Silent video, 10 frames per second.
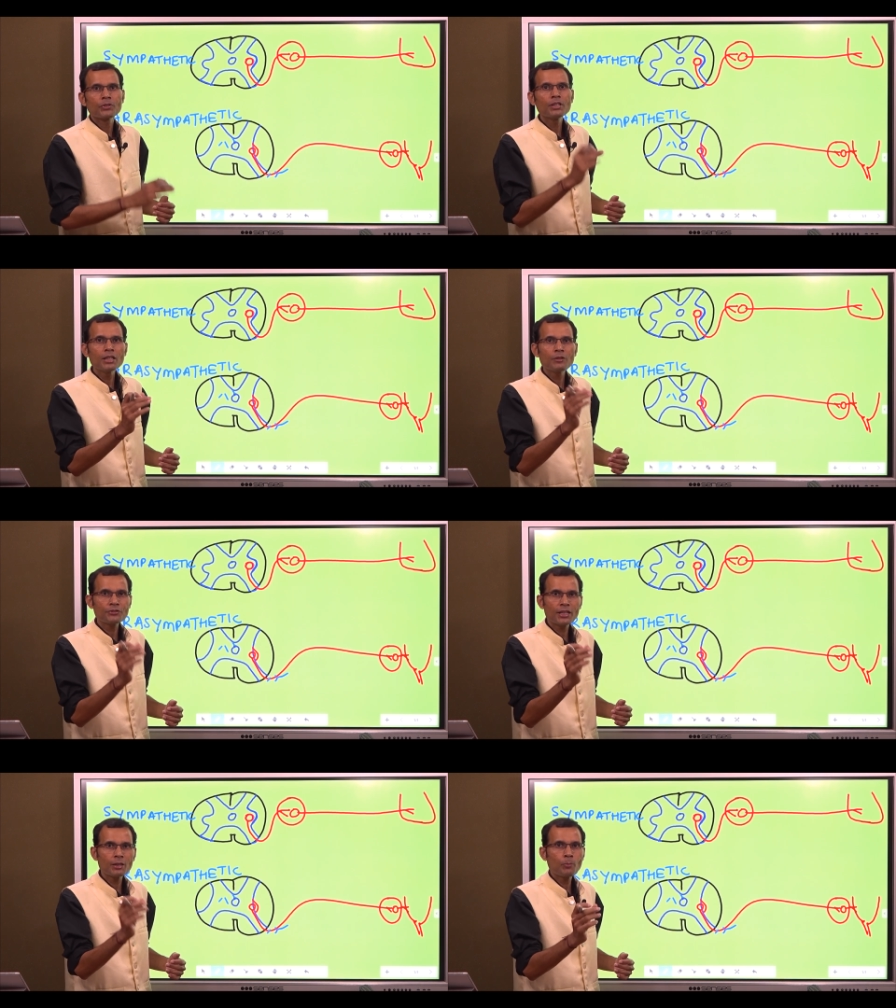The nerve
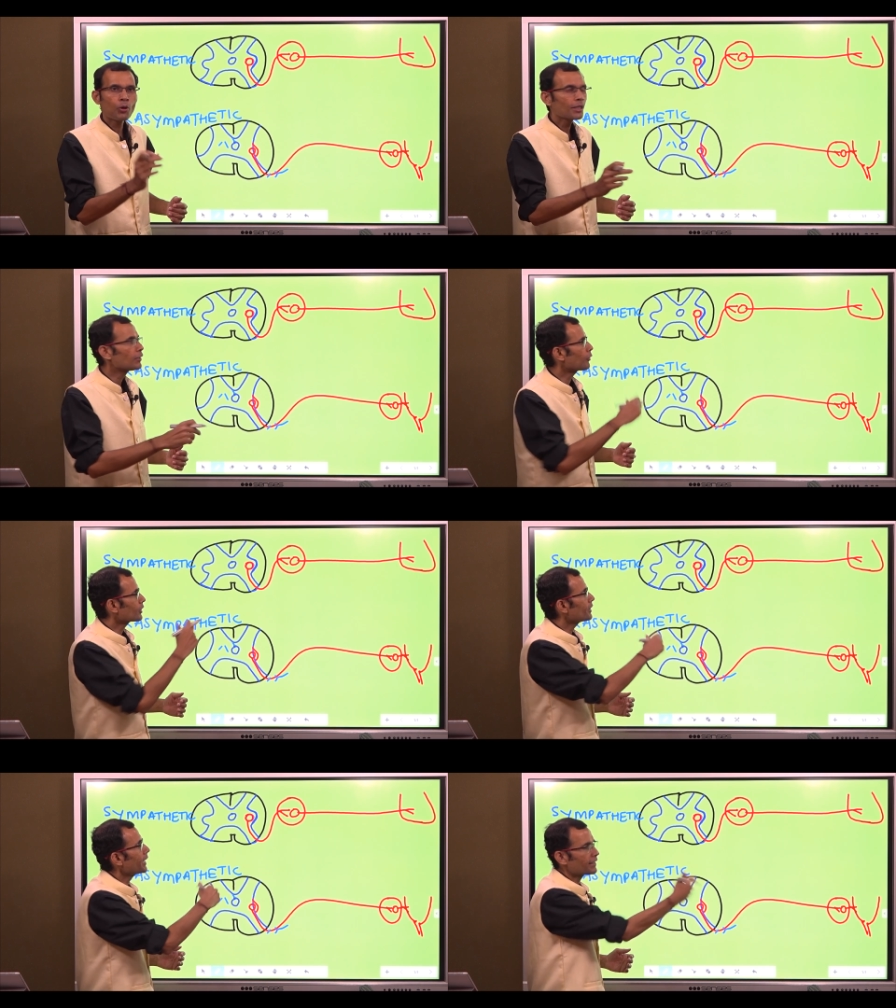cell body for
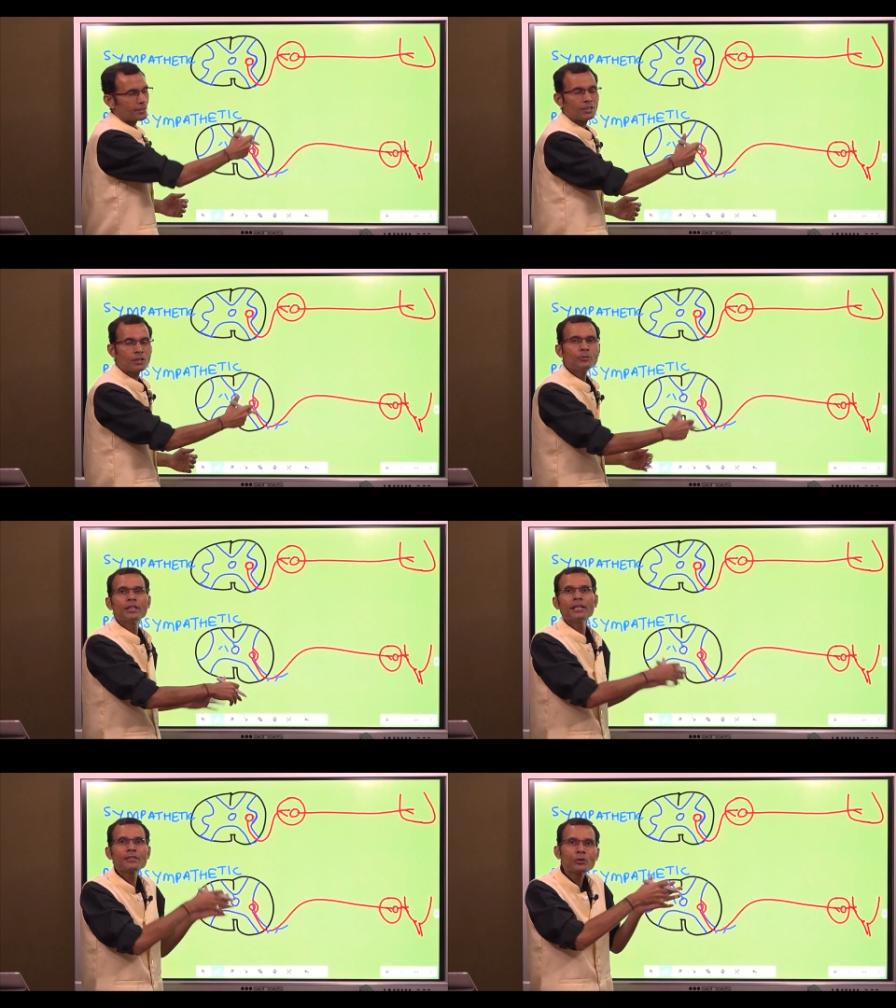the next nerve
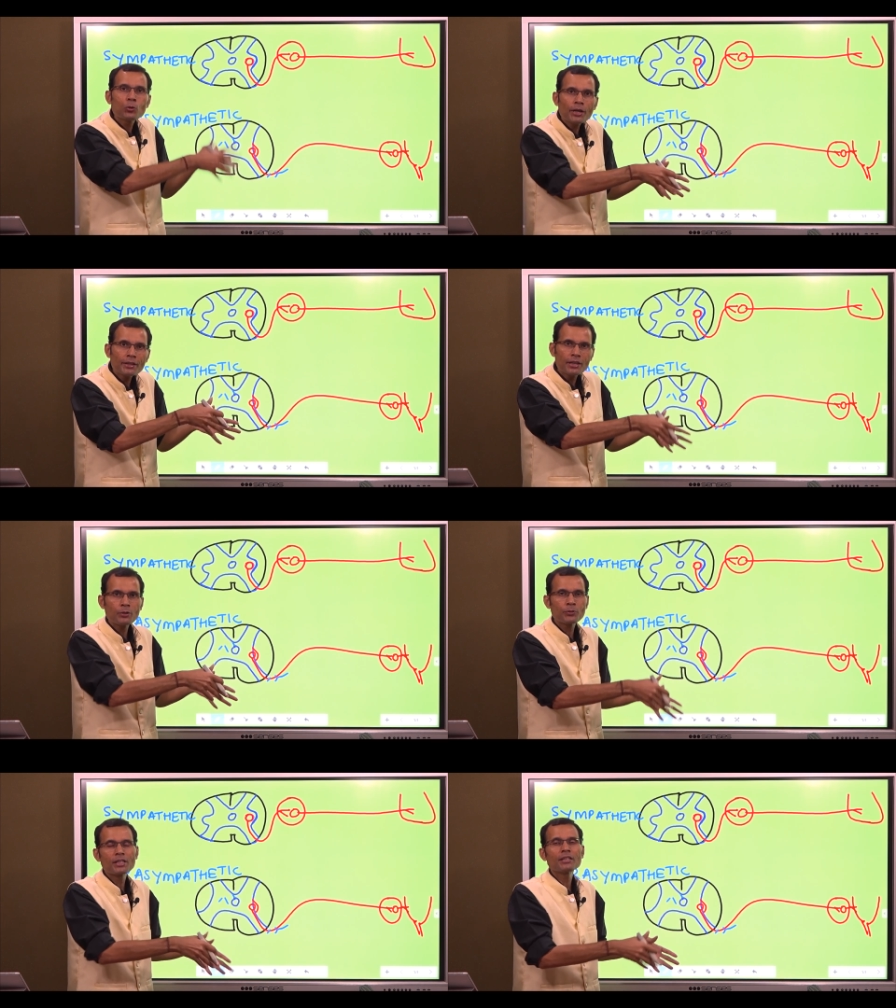is
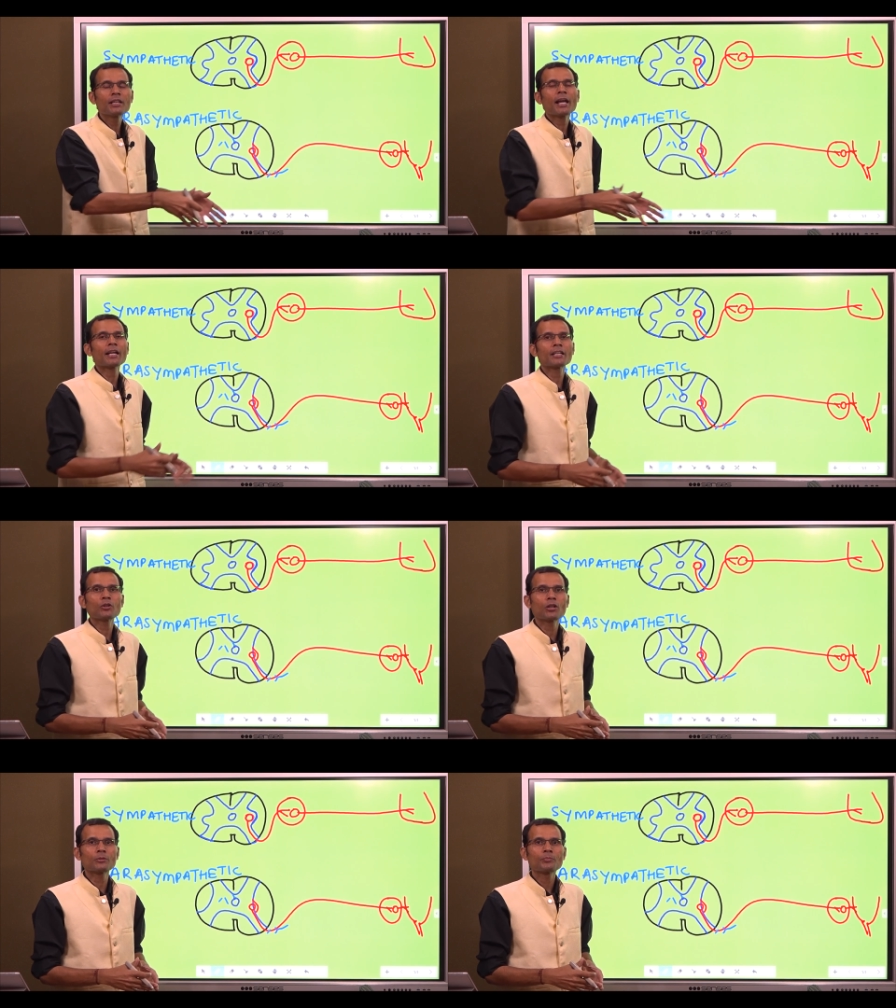located within the
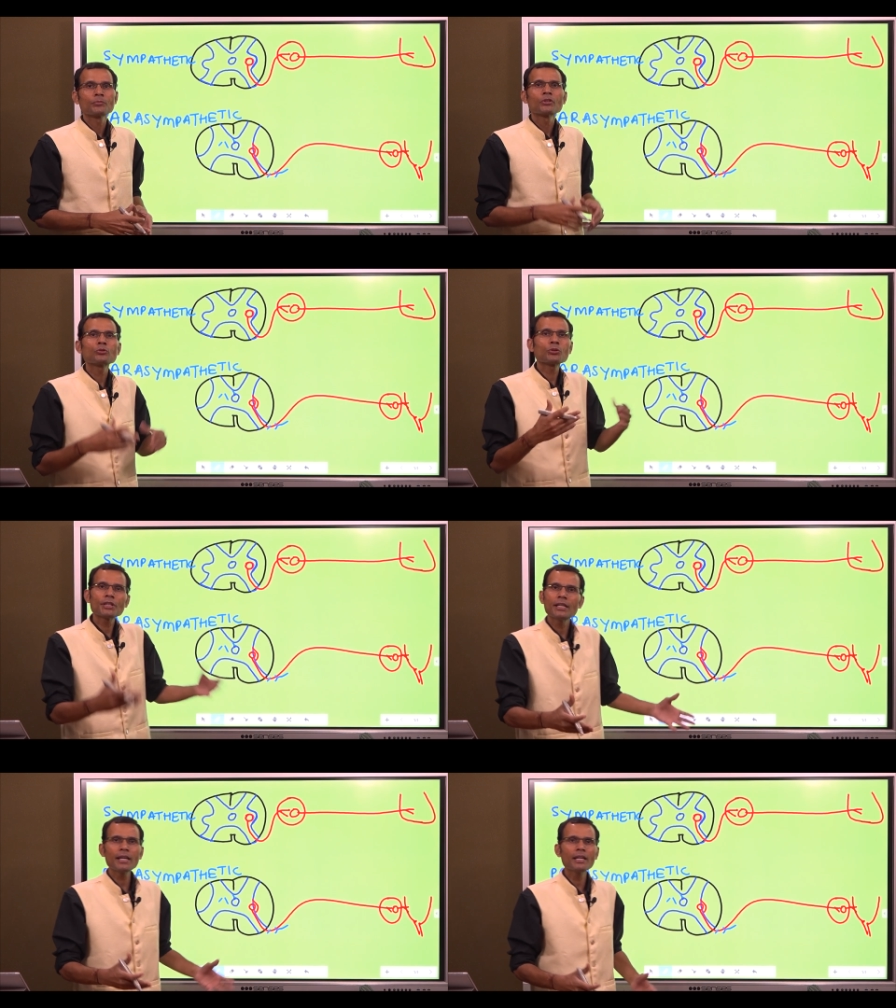ganglion. So
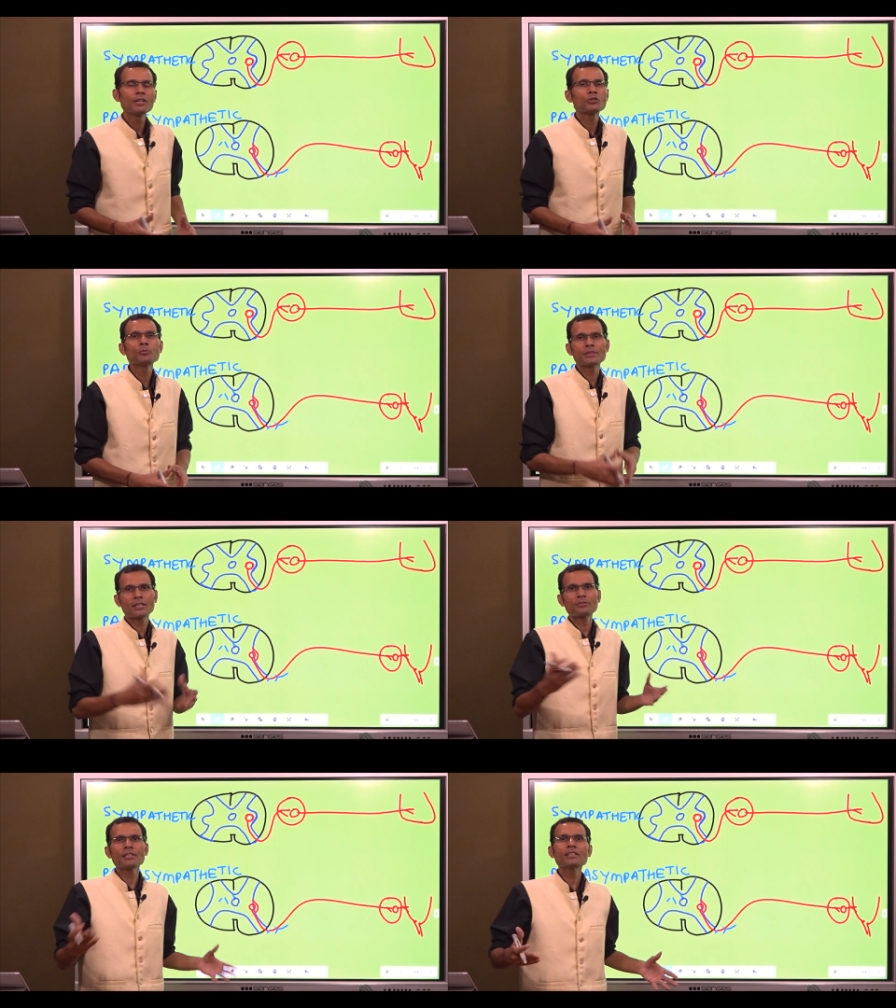relay, you must
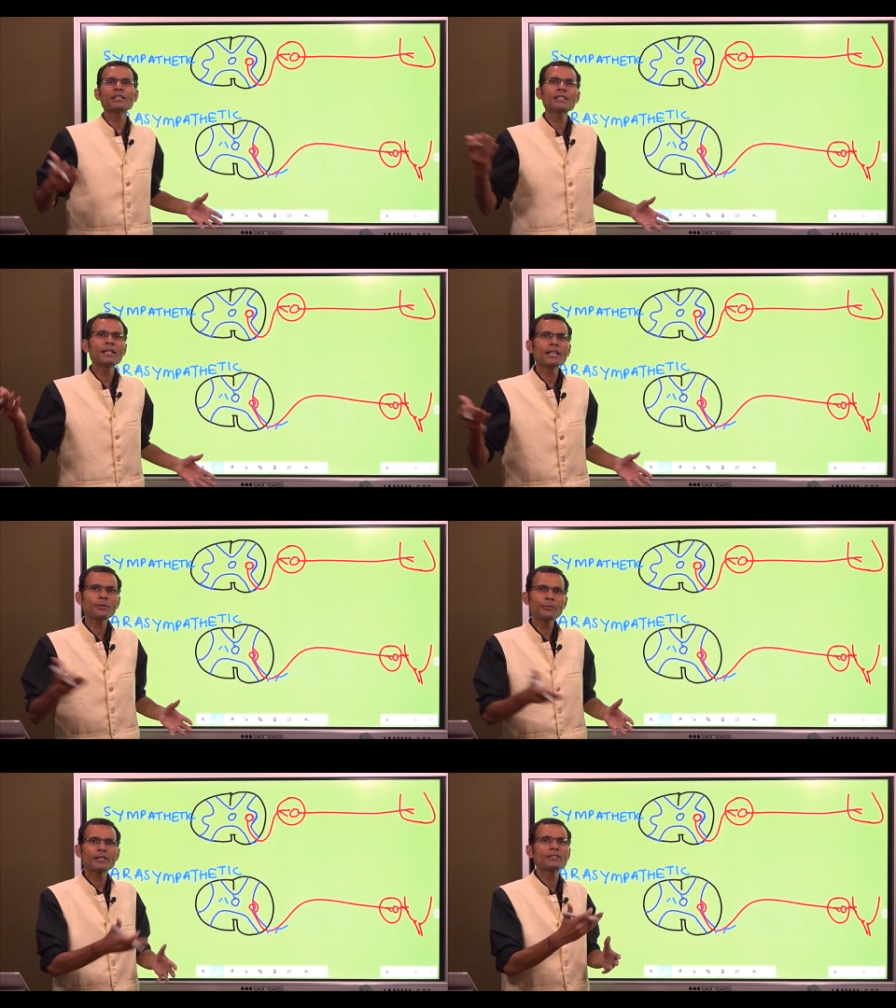have seen the relay
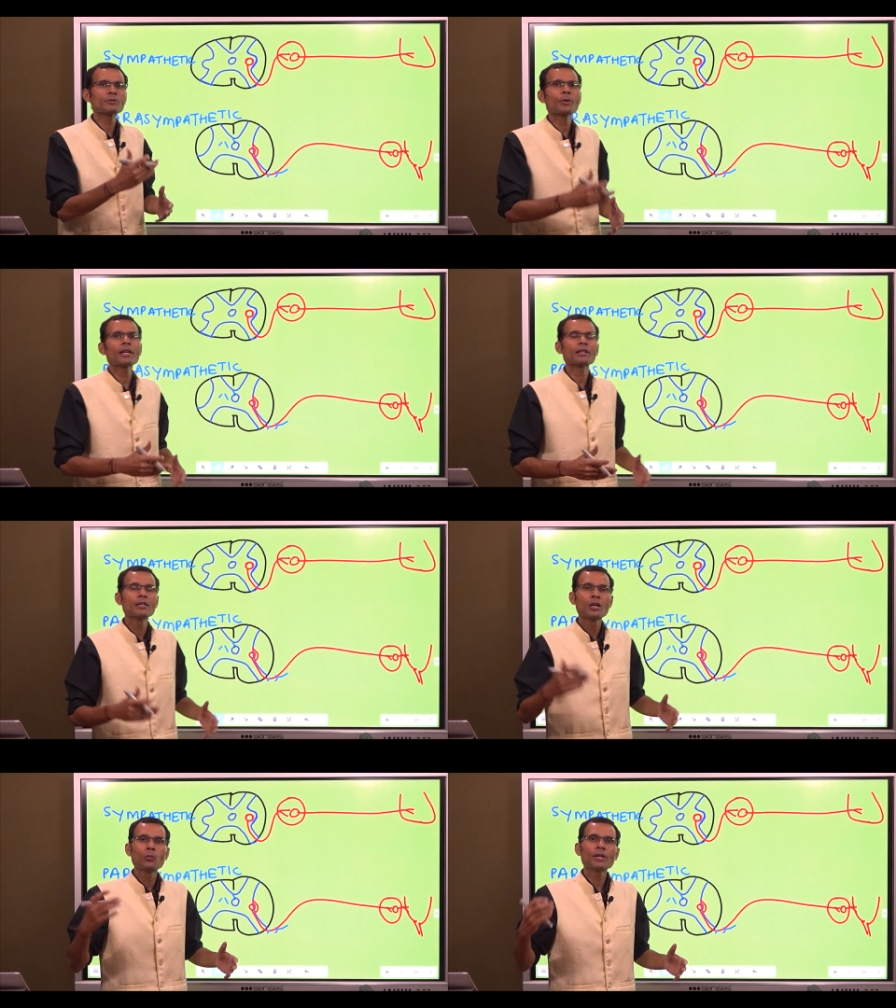events where
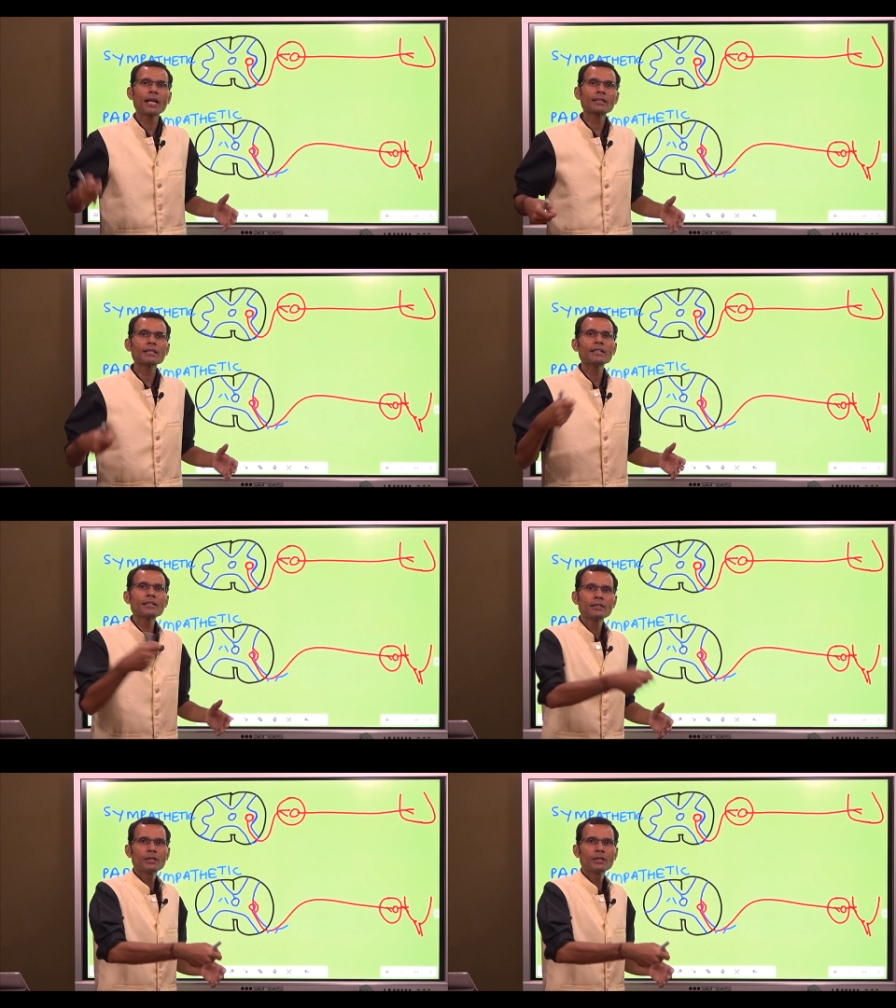one athlete